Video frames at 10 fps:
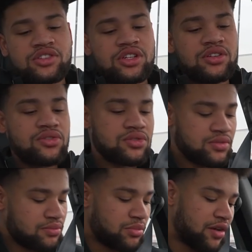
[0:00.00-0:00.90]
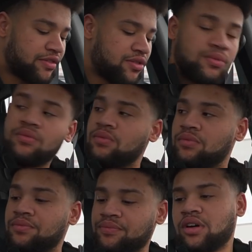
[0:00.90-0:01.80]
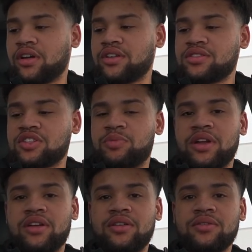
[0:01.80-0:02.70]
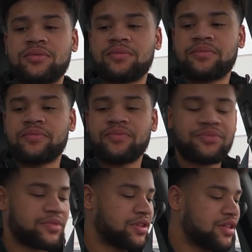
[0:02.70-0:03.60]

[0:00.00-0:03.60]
cheese, muffin. Oh, yours looks better. I mean,